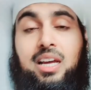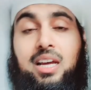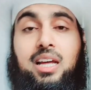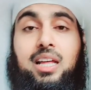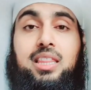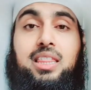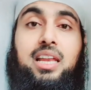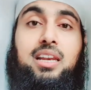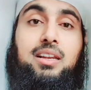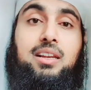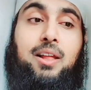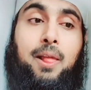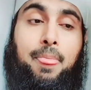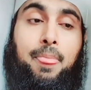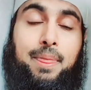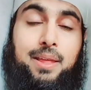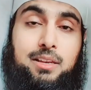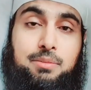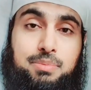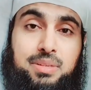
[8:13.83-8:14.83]
then
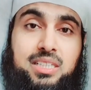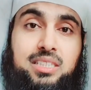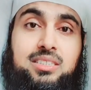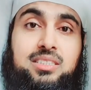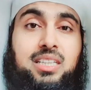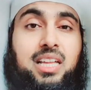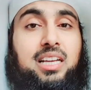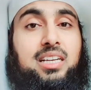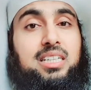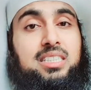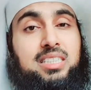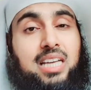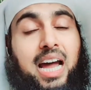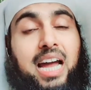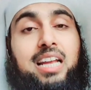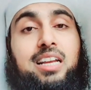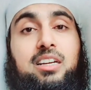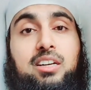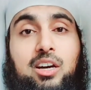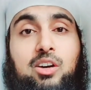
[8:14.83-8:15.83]
it means that it's
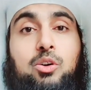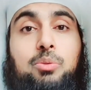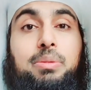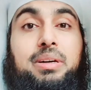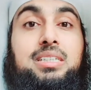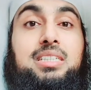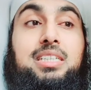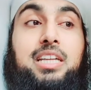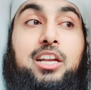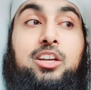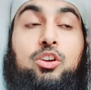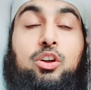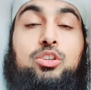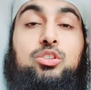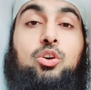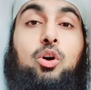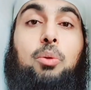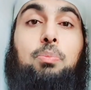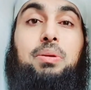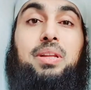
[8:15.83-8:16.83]
highly recommended and not
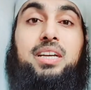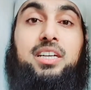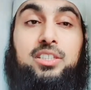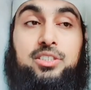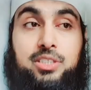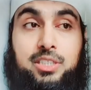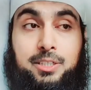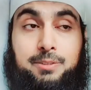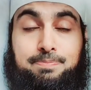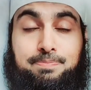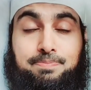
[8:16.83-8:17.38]
obligatory.